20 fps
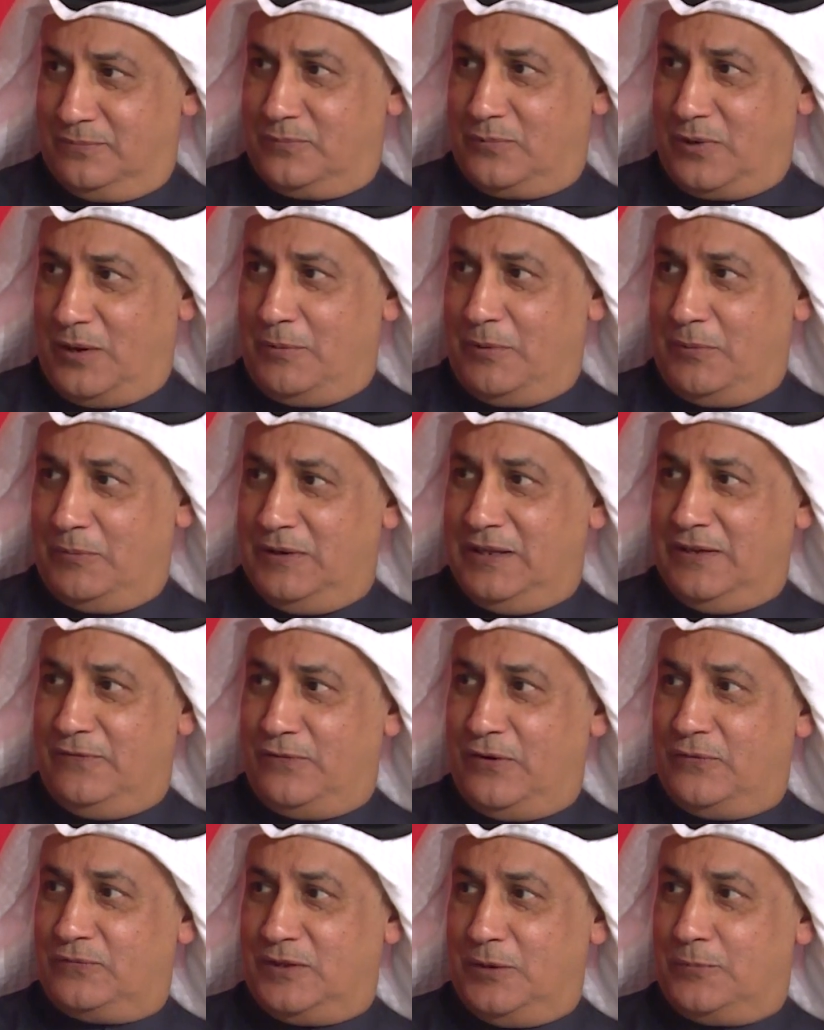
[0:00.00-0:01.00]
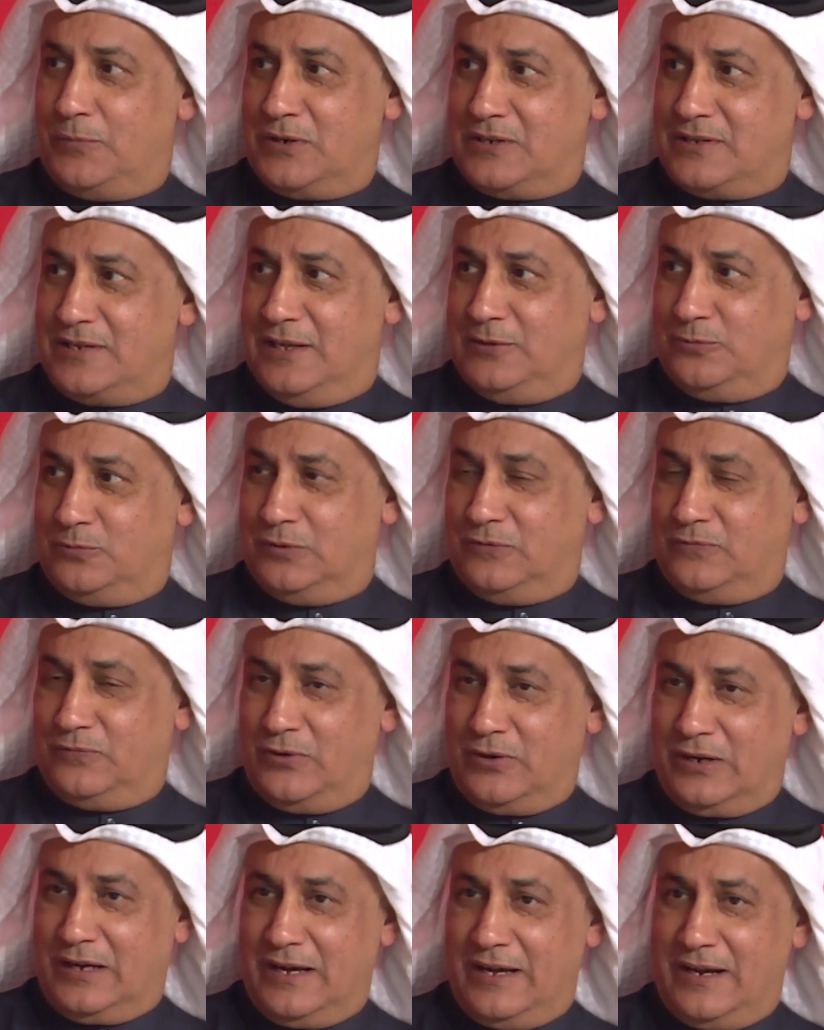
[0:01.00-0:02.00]
probably 50% would
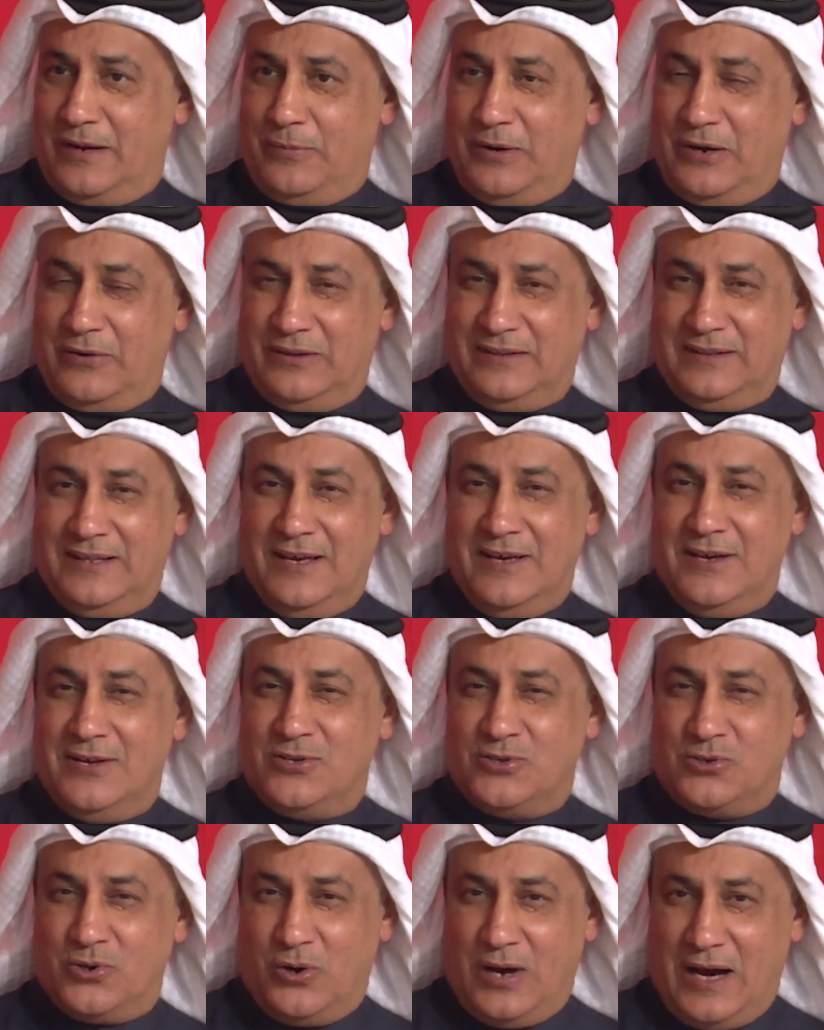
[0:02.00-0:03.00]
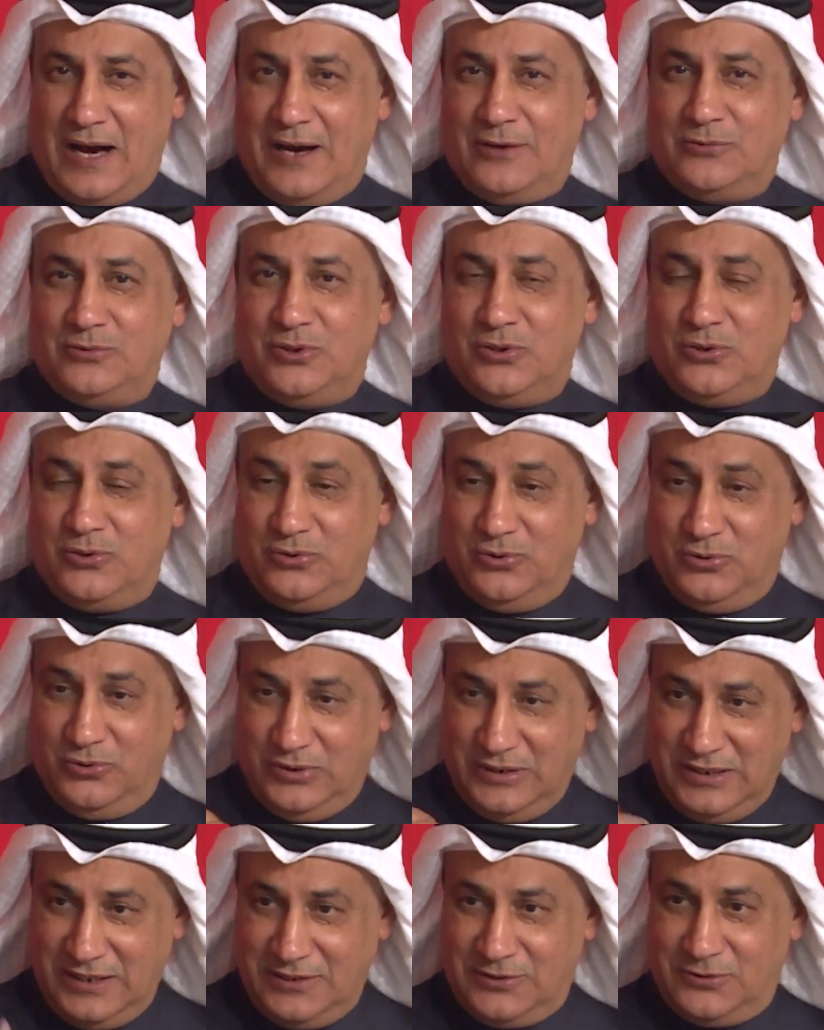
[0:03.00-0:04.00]
forget about it. So how do you
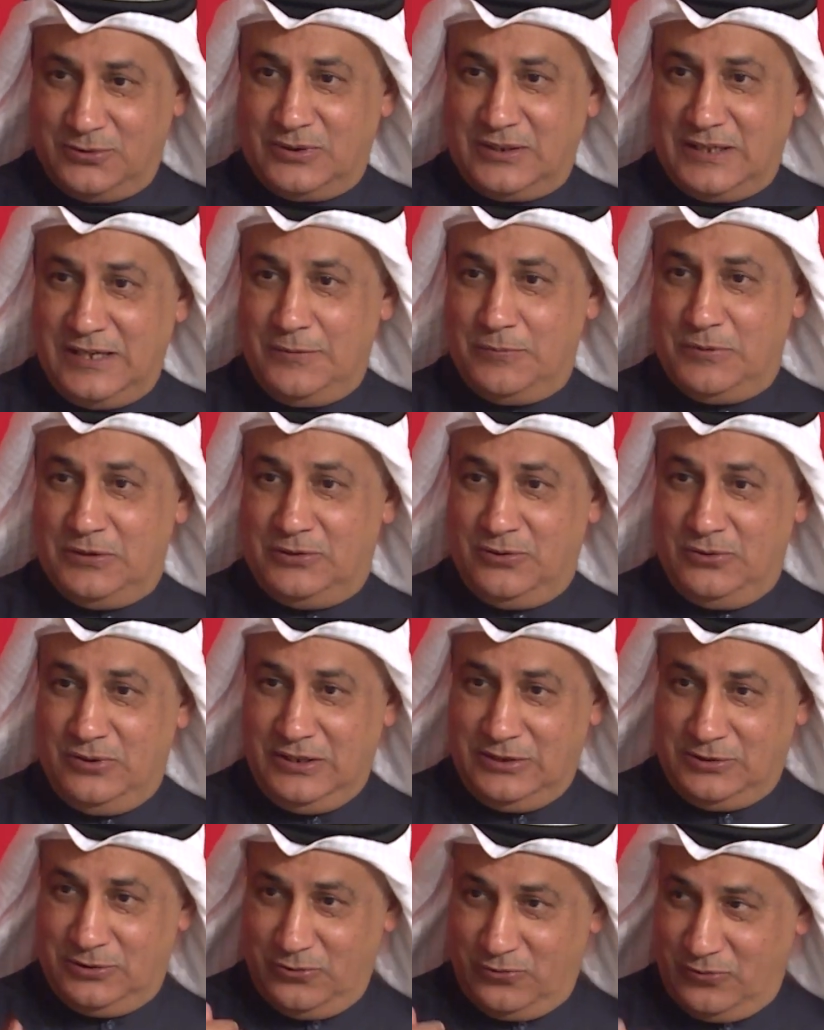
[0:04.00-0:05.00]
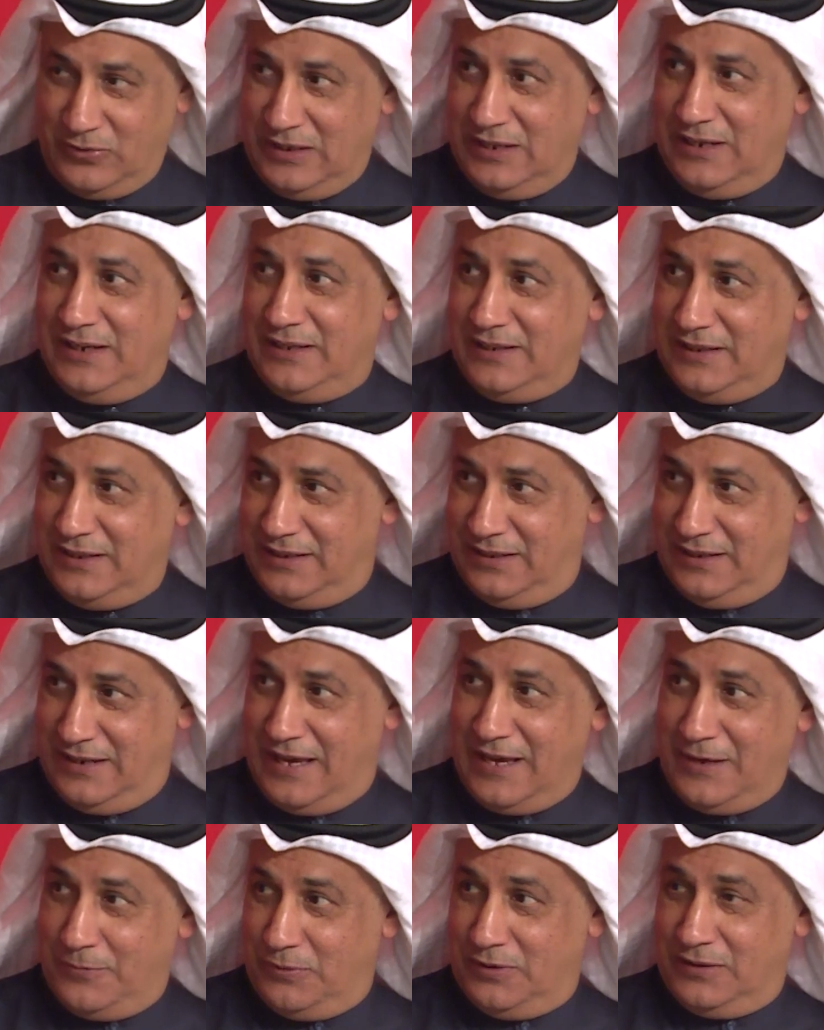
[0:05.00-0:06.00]
need to keep it, you need to really
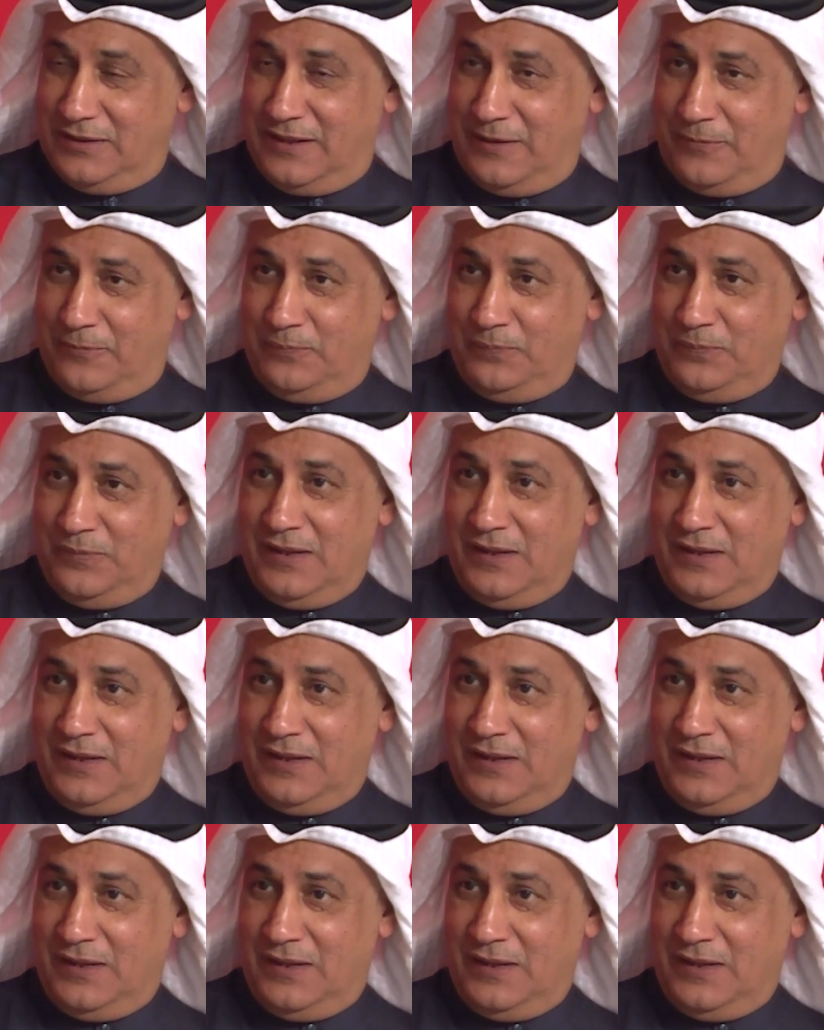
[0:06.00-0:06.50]
enable them.